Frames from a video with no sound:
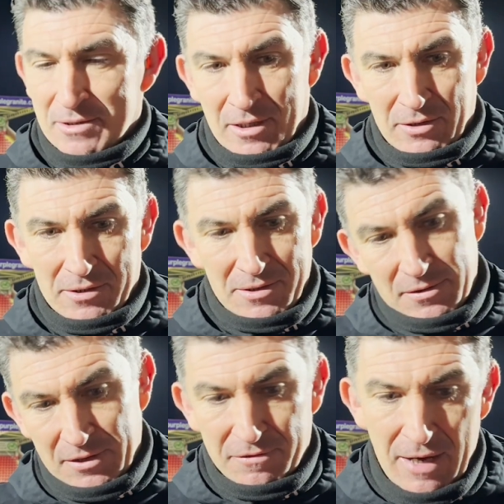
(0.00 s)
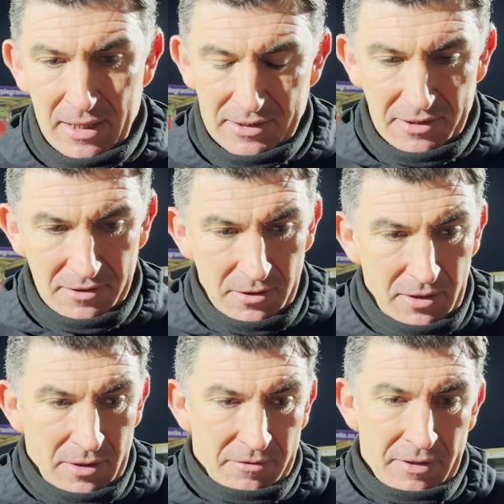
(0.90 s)
You know, this is for the fans and
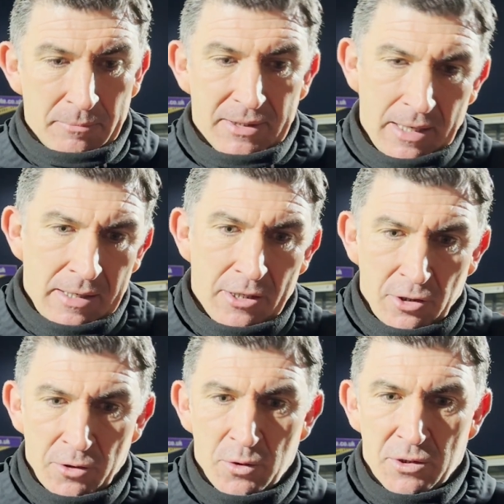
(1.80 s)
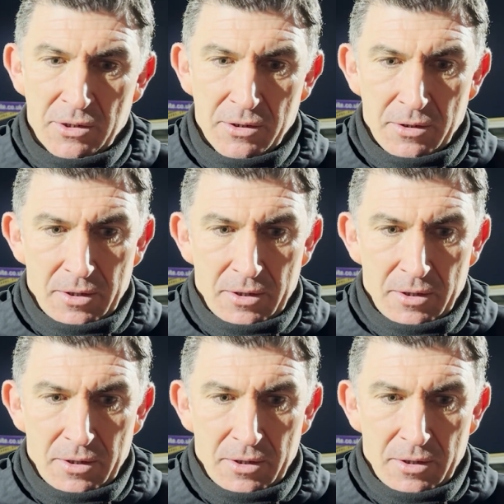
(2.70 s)
for them to get that news and